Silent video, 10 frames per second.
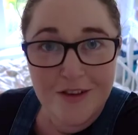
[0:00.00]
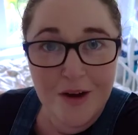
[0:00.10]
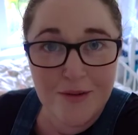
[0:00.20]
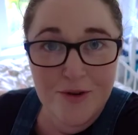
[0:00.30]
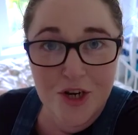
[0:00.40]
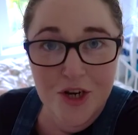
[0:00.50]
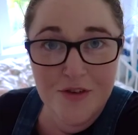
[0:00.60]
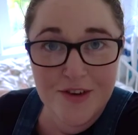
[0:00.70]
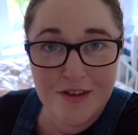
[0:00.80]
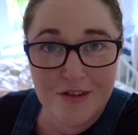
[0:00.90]
So I'm
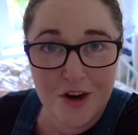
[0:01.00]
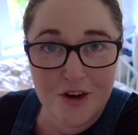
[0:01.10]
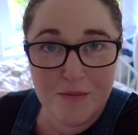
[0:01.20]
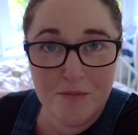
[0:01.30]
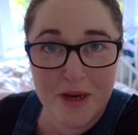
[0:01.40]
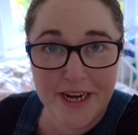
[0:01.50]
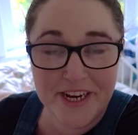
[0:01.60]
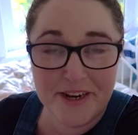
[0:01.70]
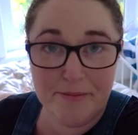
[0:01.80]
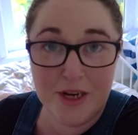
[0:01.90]
sure this dog's
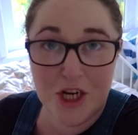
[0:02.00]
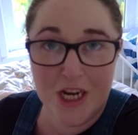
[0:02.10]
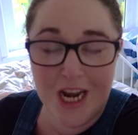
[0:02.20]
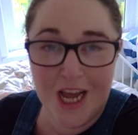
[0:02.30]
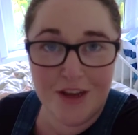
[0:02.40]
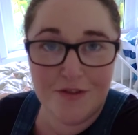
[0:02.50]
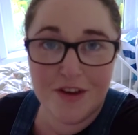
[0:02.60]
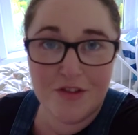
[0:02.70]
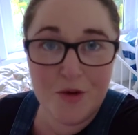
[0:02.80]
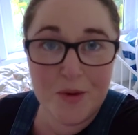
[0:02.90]
main mission in life
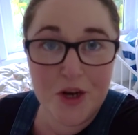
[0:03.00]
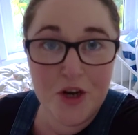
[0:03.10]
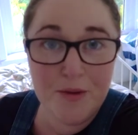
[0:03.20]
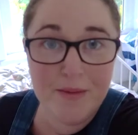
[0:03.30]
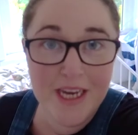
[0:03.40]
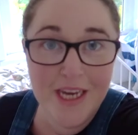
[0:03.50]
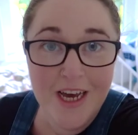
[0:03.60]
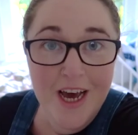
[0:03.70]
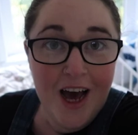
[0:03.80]
is to annoy me.